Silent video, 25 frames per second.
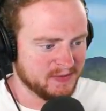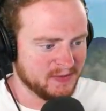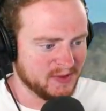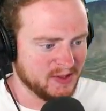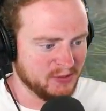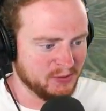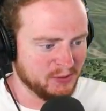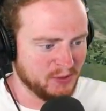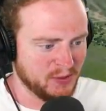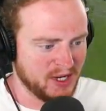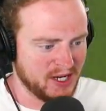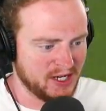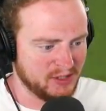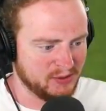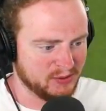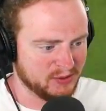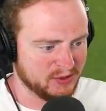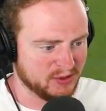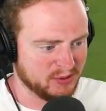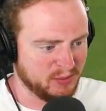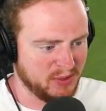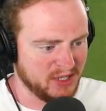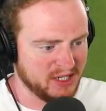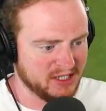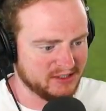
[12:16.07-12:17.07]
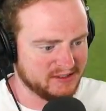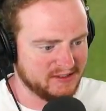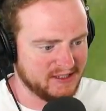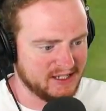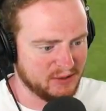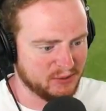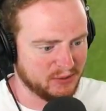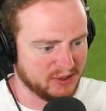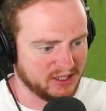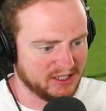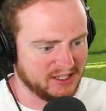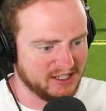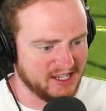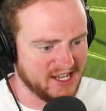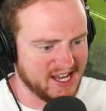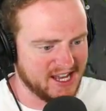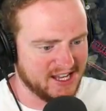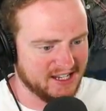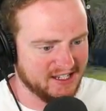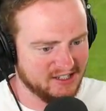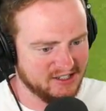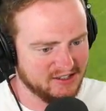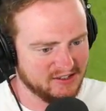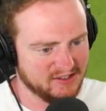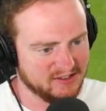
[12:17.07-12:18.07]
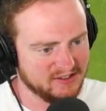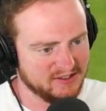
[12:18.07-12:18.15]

Round, back down again.